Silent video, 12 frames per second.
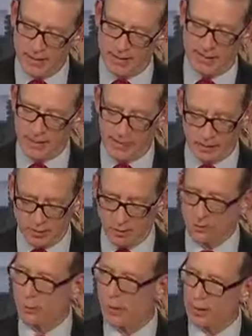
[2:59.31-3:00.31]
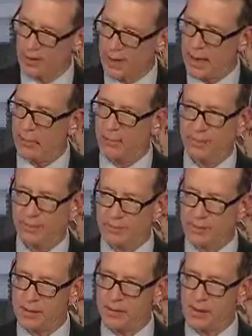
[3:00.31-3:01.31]
if things don't work out, or
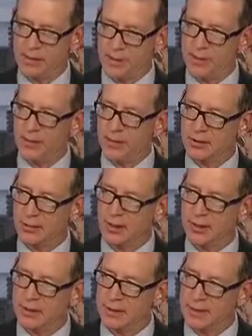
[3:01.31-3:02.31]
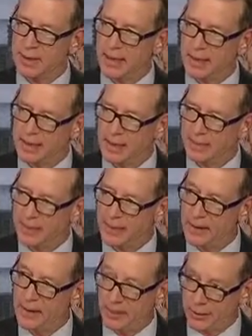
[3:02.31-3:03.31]
if Iran does ultimately get a
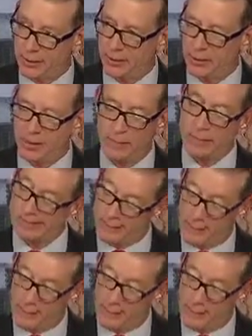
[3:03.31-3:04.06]
nuclear weapon,